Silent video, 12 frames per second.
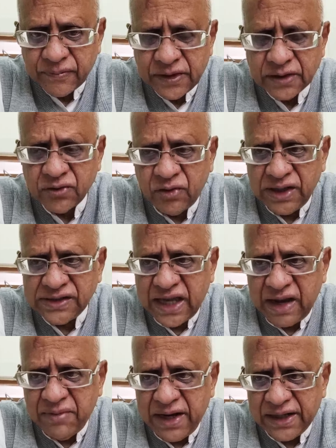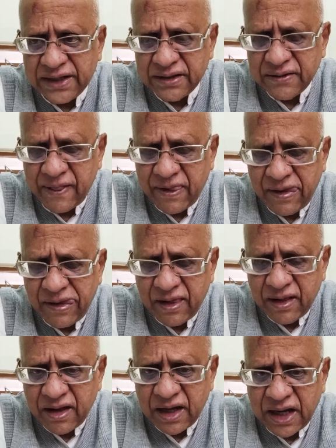The Sunnis came later,
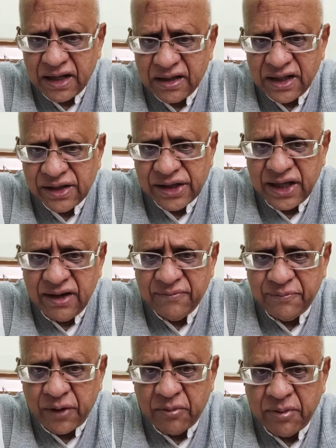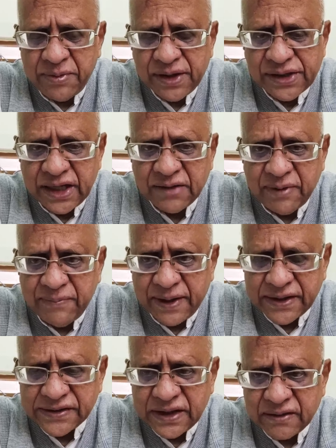and they say probably sent by
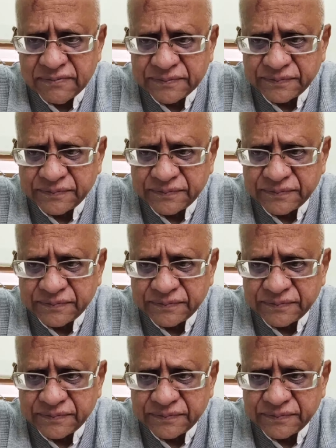Pakistan.